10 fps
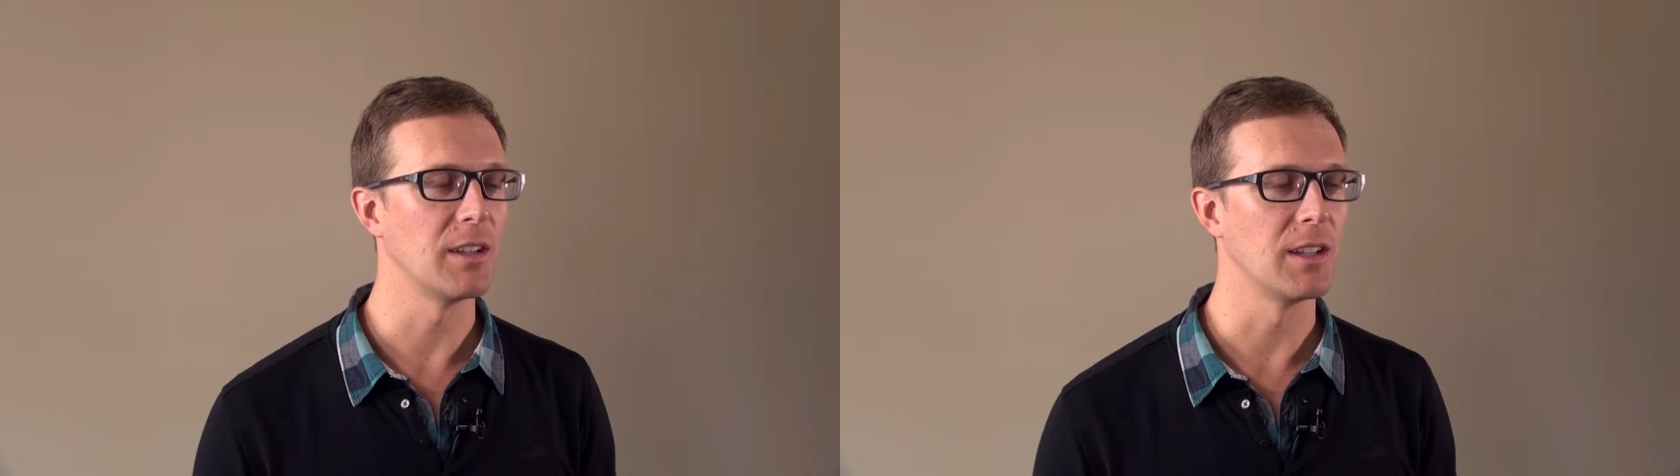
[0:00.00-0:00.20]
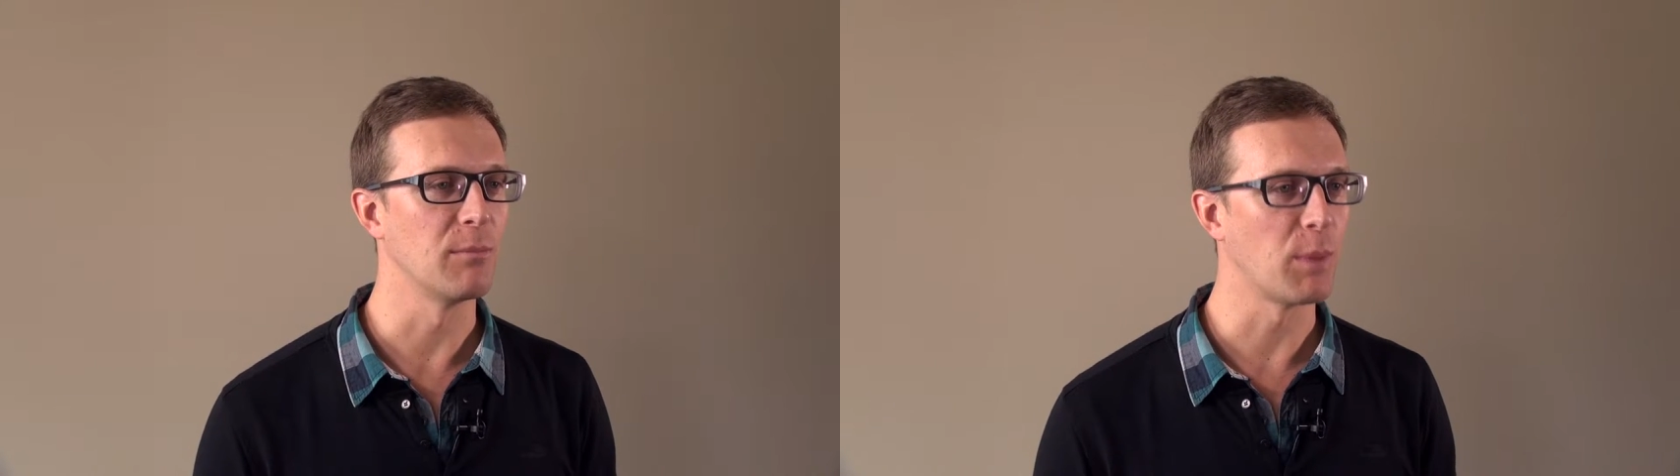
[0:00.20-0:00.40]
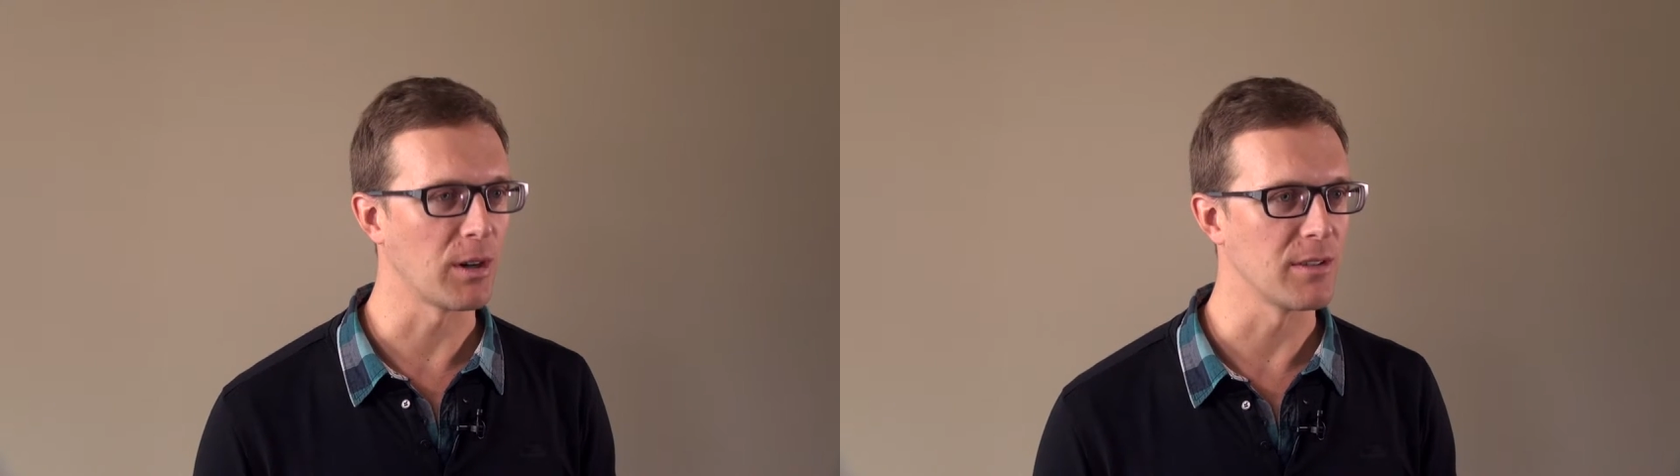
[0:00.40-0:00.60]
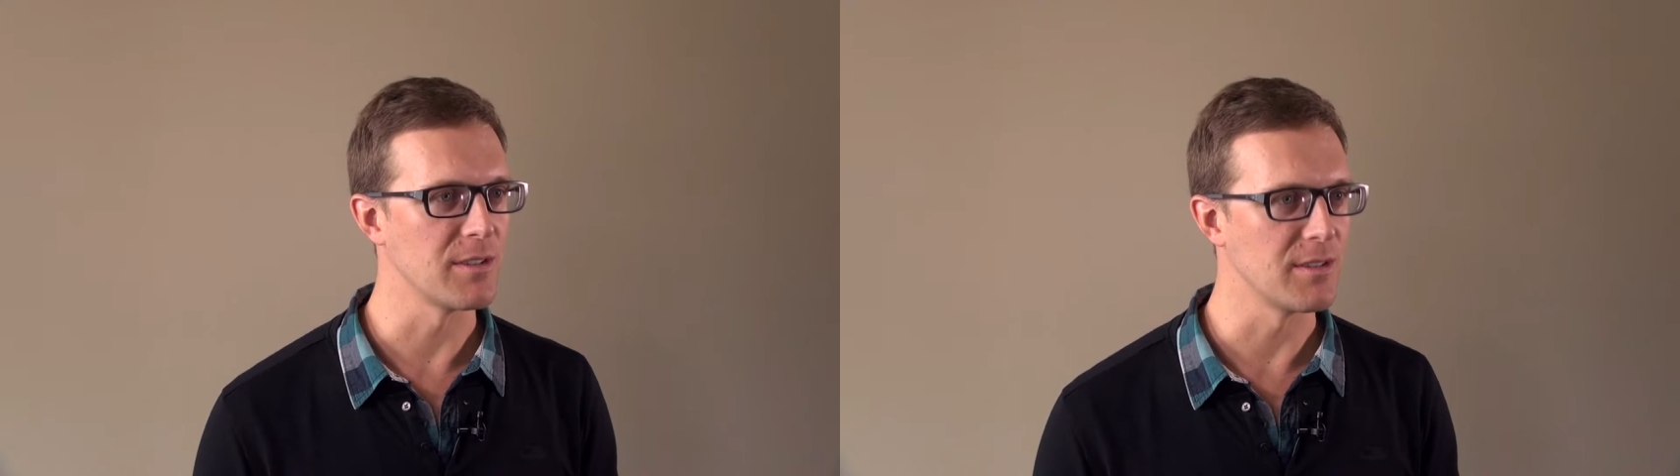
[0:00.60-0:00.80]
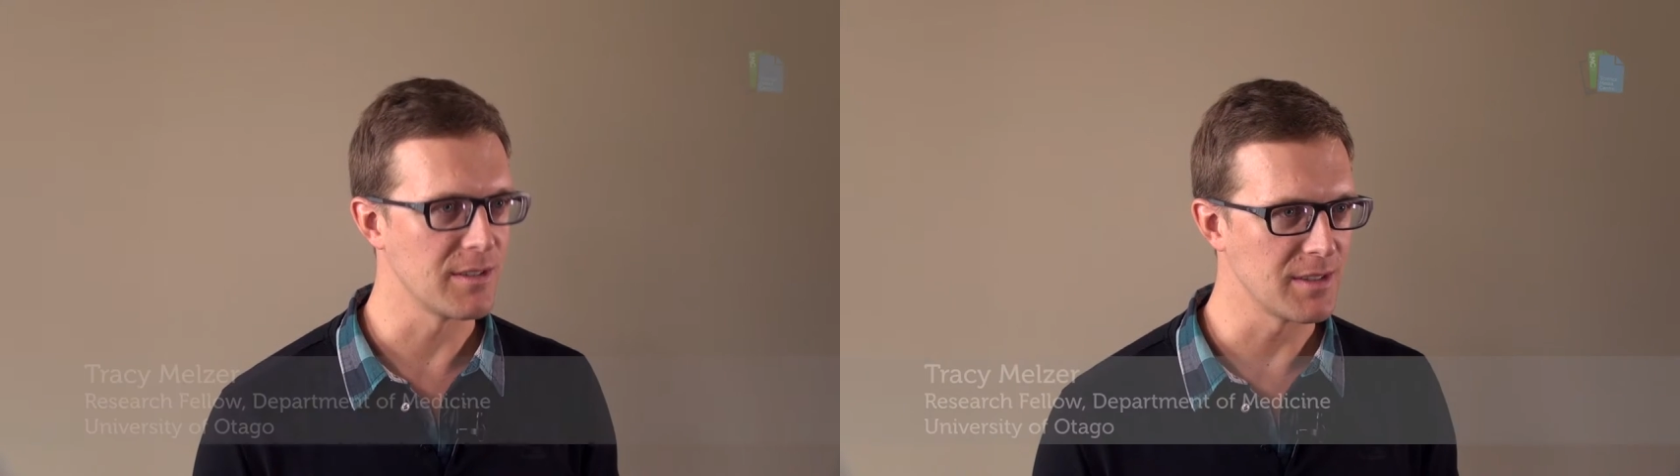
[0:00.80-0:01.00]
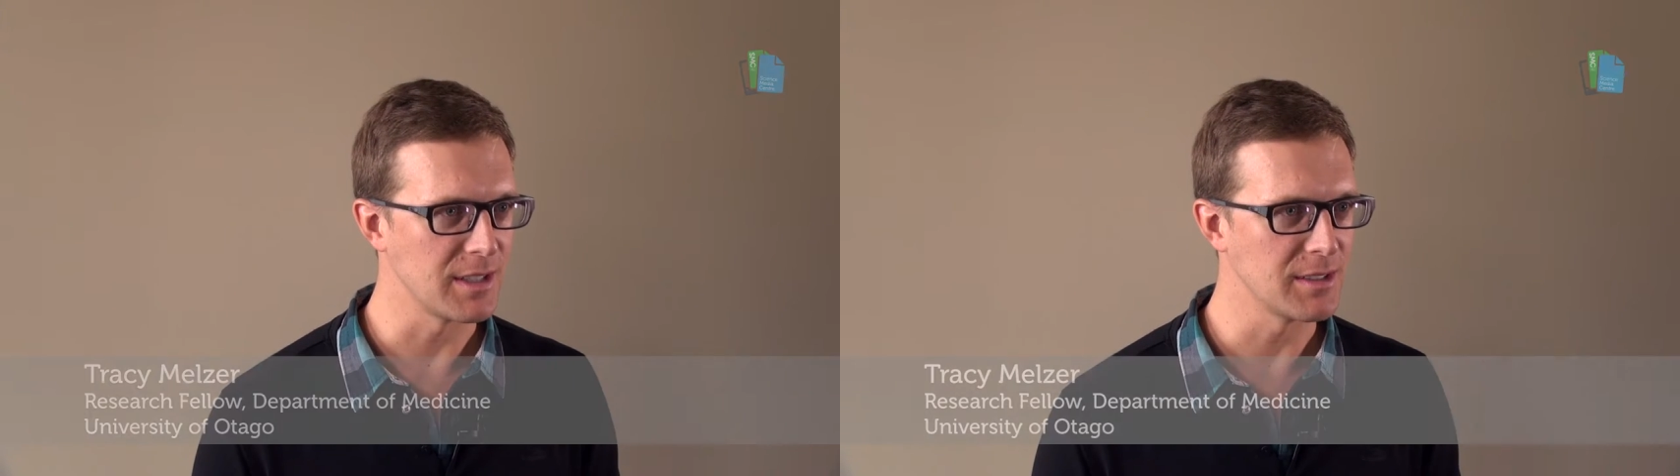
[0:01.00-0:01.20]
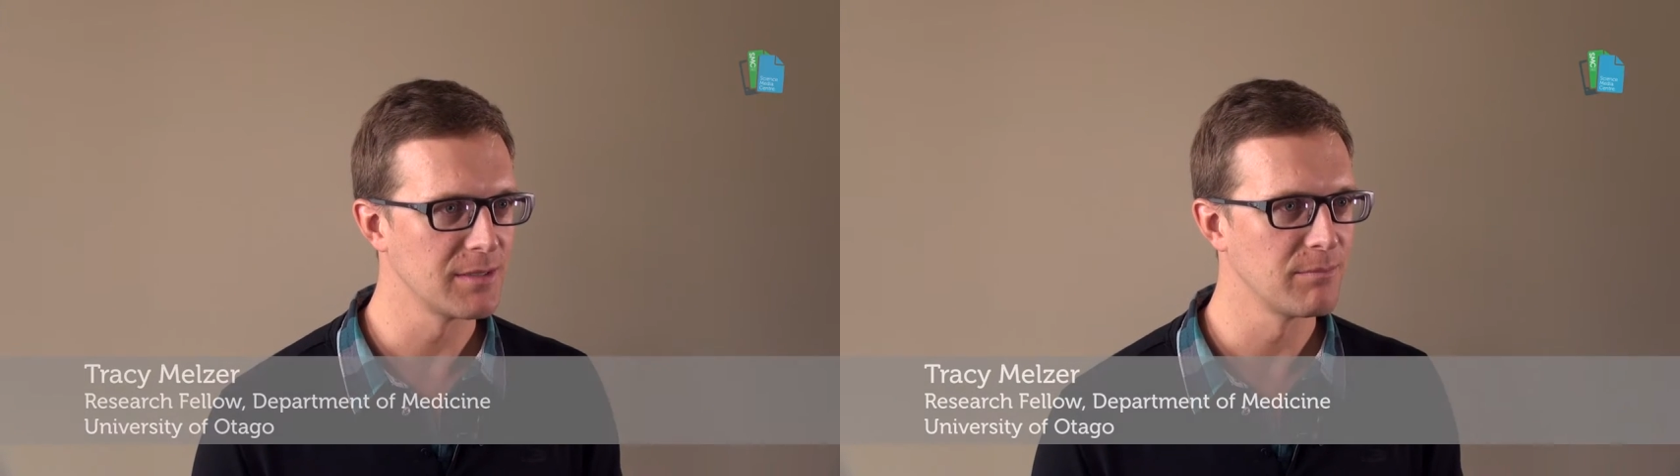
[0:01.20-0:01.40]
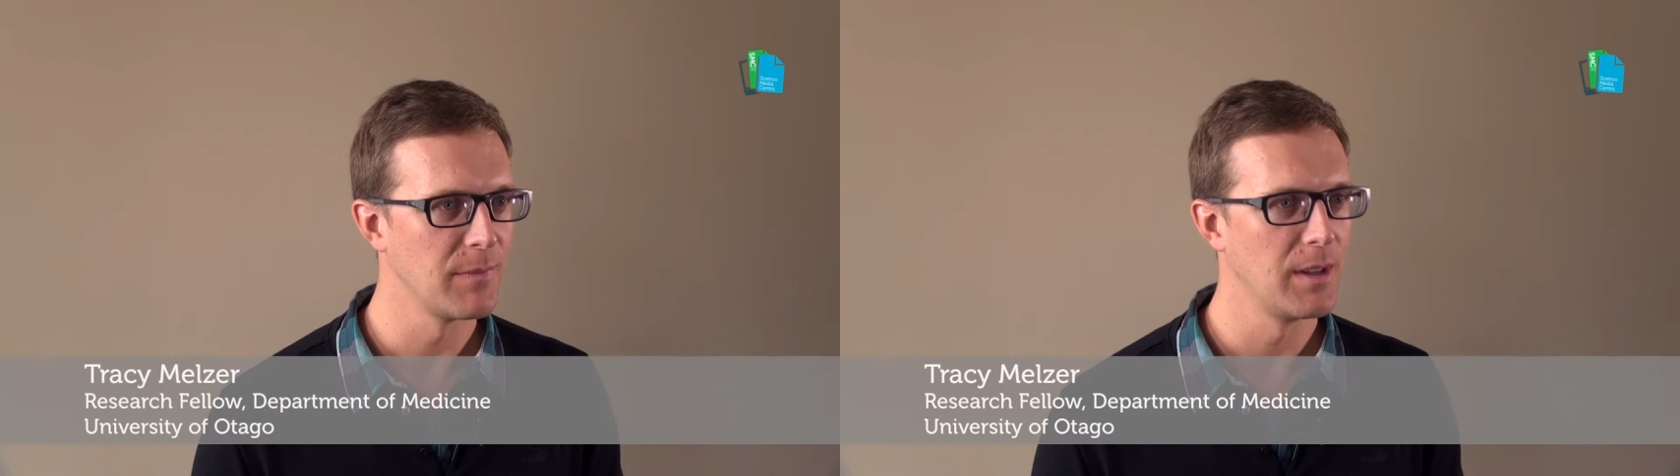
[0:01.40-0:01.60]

in Parkinson's disease.